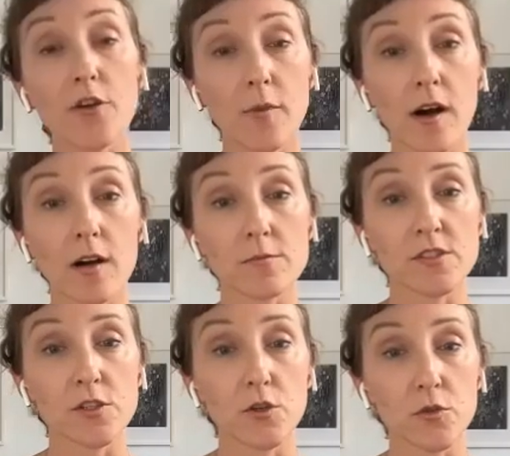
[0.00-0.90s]
other
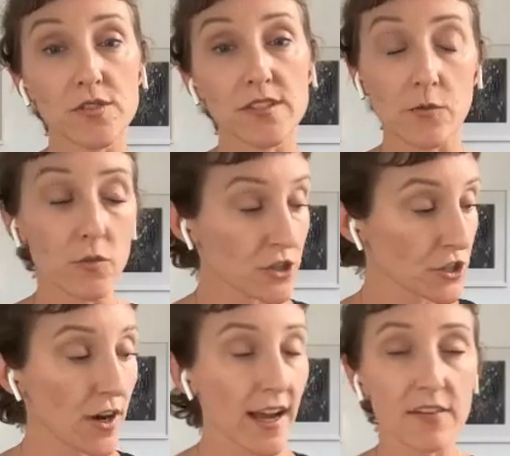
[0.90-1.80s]
moms who said, well,
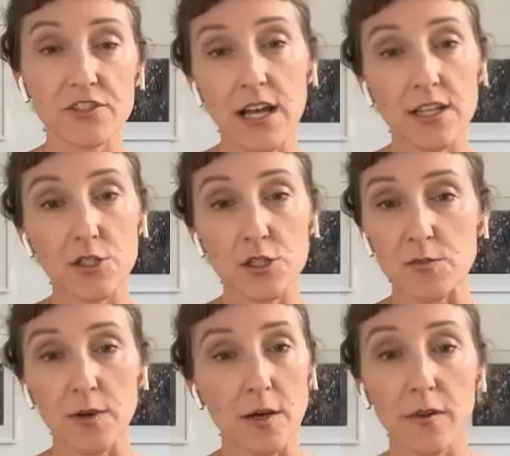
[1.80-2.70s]
sure, I have
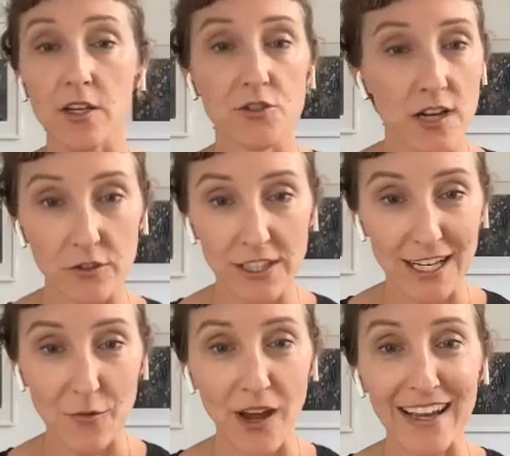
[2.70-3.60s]
challenges, but I'm going to travel
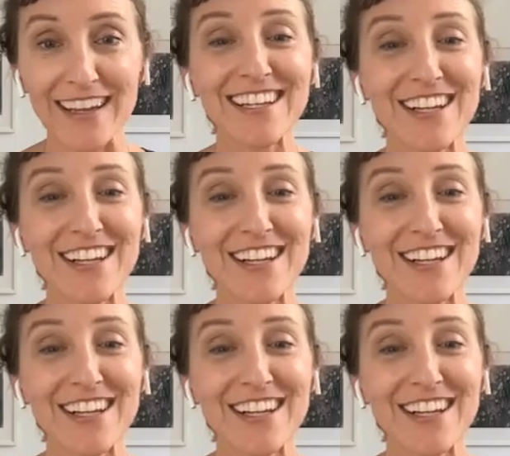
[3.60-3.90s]
anyway,